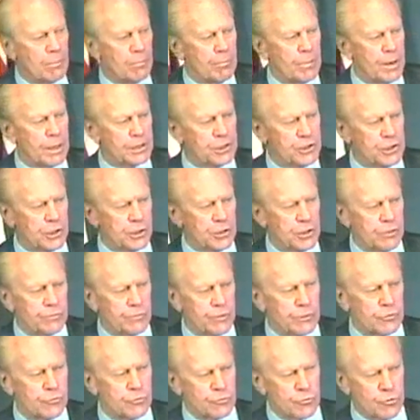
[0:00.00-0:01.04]
budget of
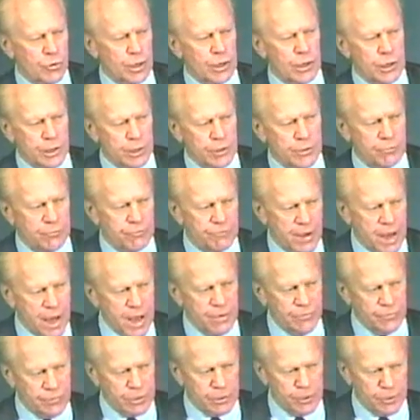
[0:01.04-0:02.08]

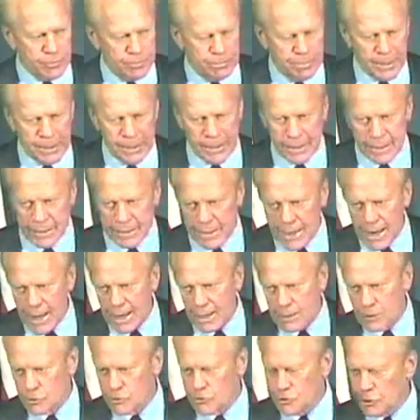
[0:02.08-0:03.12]
$1.5 trillion
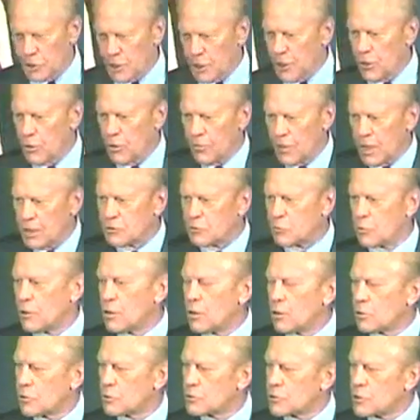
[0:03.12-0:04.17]
a year, that's what
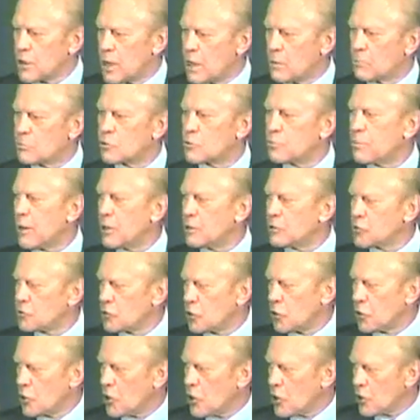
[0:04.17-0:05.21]
Uncle Sam spends
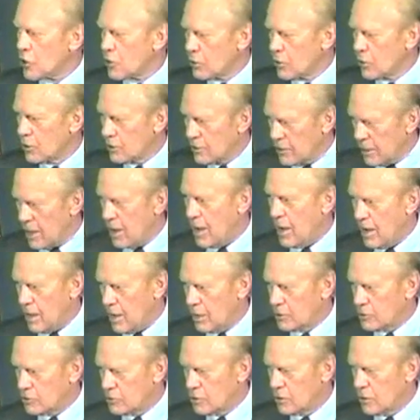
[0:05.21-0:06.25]
a year in
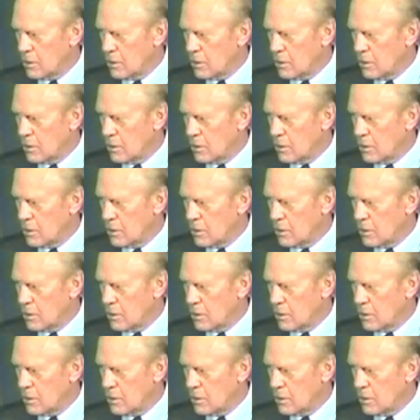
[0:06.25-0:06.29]
cash.